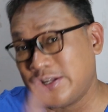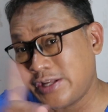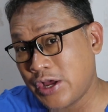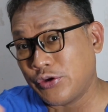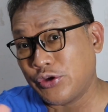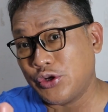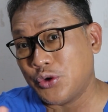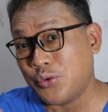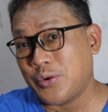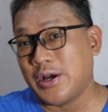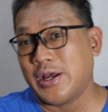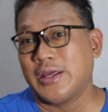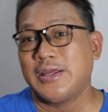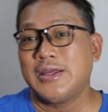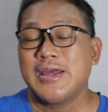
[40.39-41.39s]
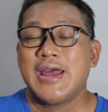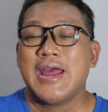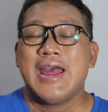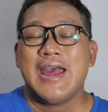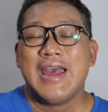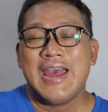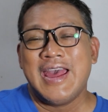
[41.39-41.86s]
Now you know why.
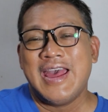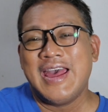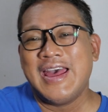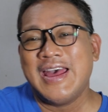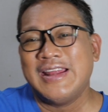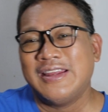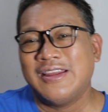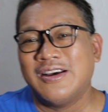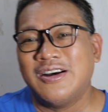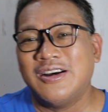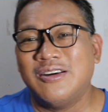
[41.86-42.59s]
And